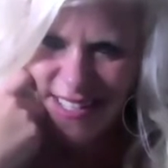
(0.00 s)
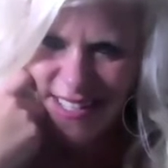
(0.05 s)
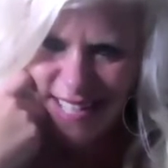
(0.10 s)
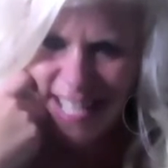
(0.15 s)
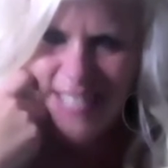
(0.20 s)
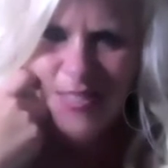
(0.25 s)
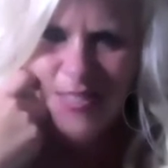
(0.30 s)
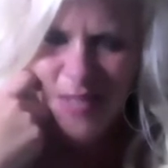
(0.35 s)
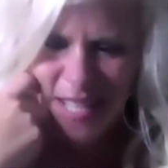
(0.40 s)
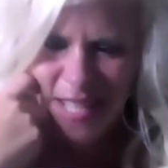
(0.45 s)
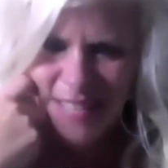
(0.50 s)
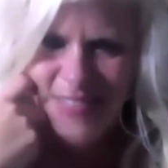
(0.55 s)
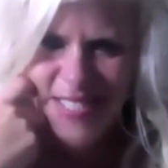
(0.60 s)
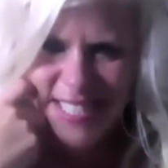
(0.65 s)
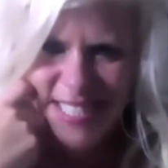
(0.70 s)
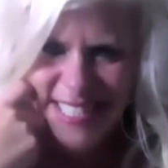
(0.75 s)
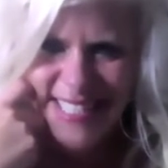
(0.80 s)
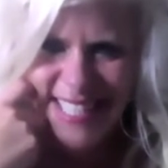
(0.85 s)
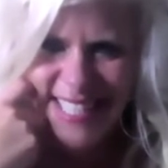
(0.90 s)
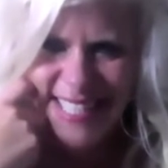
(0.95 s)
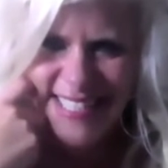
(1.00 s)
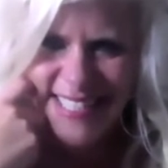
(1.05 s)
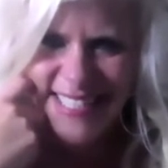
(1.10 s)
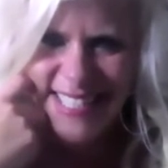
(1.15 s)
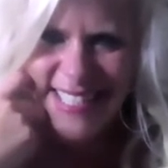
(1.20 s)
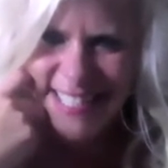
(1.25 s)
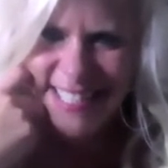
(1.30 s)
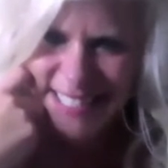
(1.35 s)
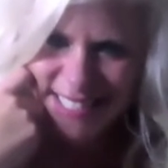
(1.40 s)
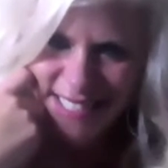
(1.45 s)
That's what I was just
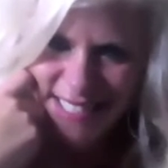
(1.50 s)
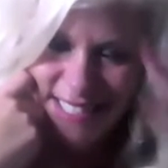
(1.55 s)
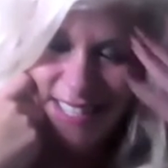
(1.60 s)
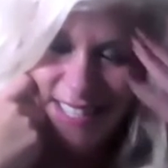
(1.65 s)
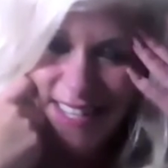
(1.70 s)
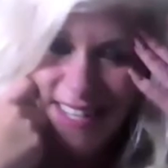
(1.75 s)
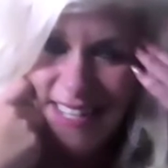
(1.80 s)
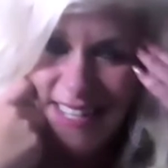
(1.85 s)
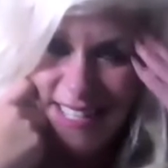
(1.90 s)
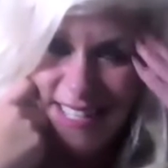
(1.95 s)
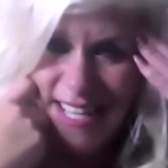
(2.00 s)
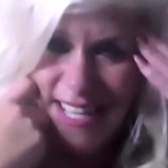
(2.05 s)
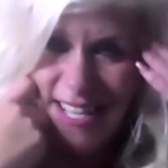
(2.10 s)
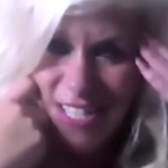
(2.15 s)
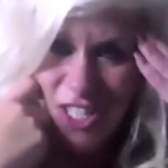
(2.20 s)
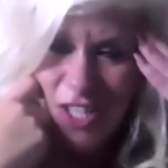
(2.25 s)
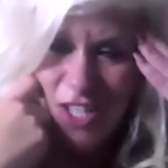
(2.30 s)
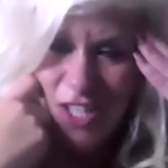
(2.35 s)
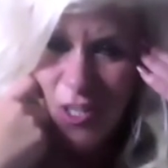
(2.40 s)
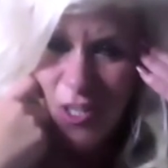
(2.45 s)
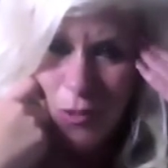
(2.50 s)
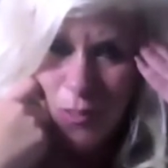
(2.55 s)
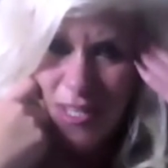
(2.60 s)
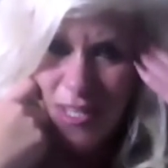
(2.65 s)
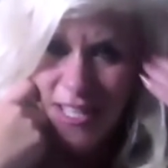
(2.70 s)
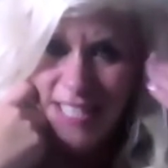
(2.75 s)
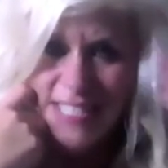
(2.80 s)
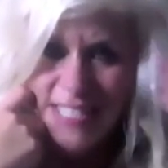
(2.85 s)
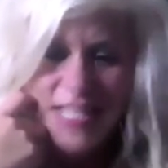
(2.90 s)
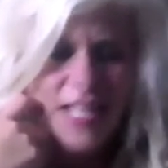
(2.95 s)
sensing. Natasha, are you
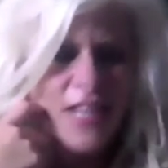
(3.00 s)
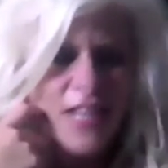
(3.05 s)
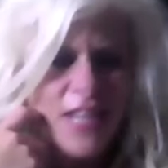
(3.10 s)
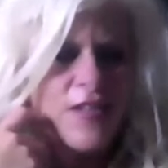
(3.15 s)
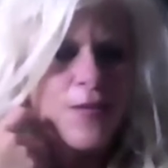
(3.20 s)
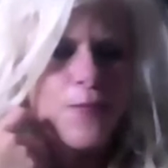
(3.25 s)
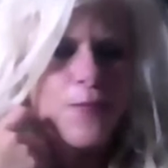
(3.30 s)
with us, love?